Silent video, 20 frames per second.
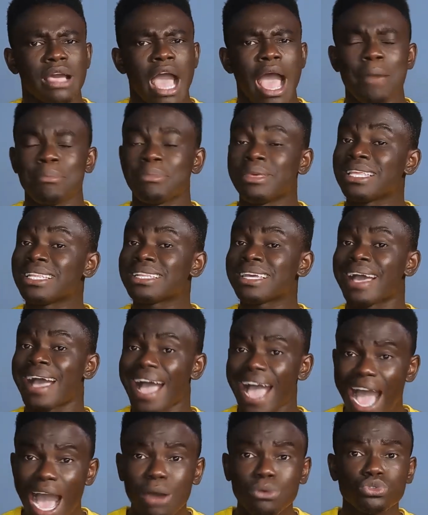I mean,
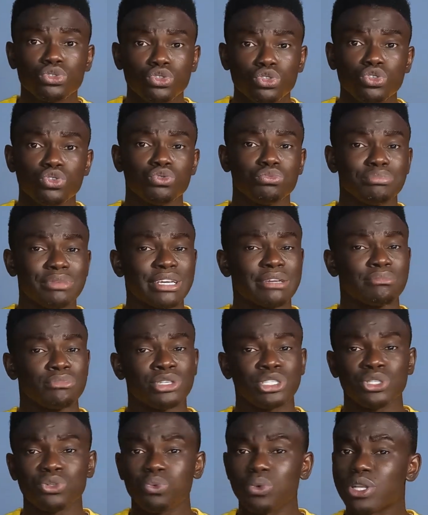how do you make
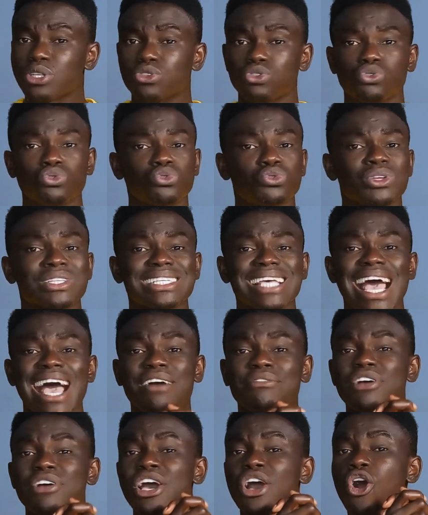money when you do not
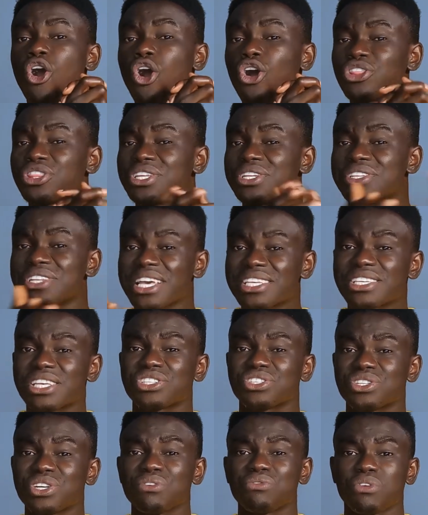have all the
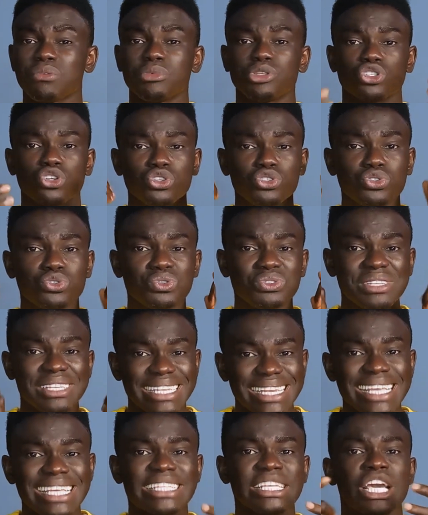necessary information you
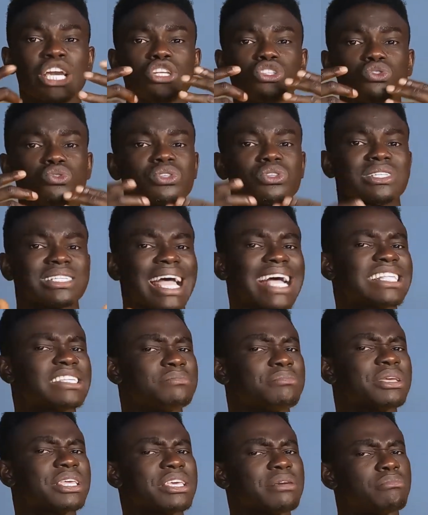need to start
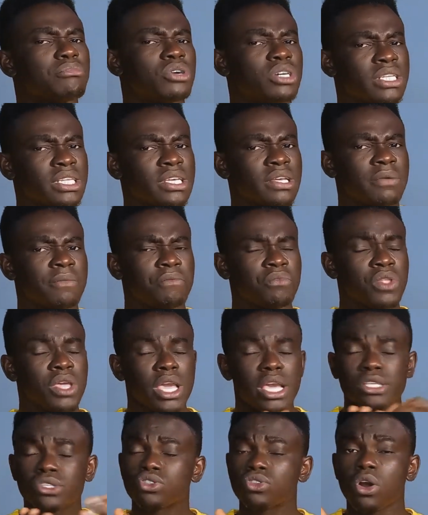making money?
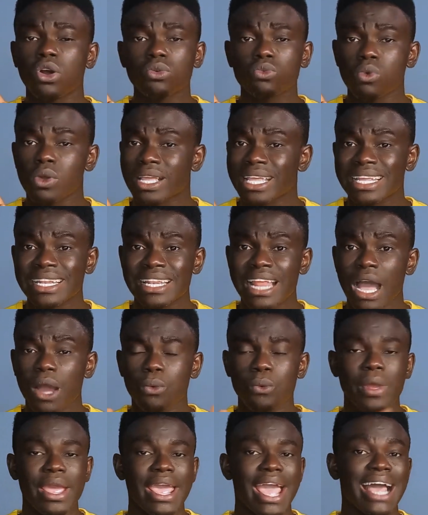It's not working
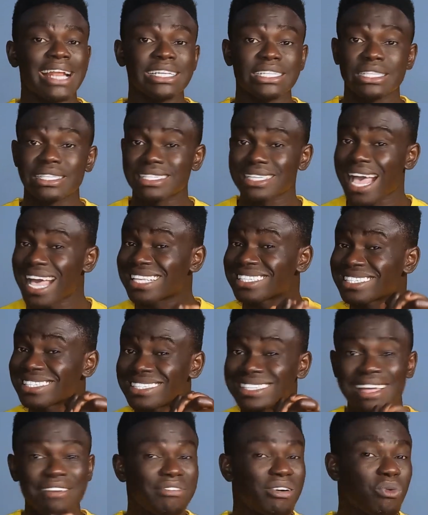that way, and it has
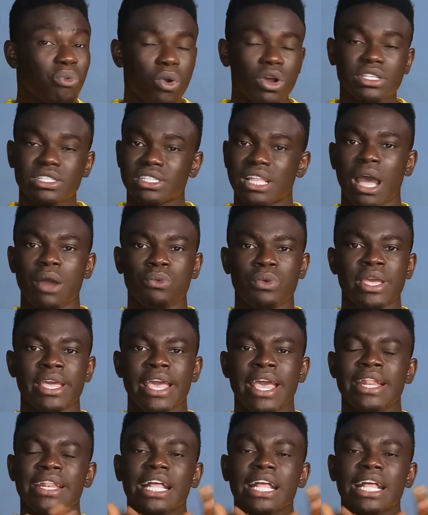never worked that way.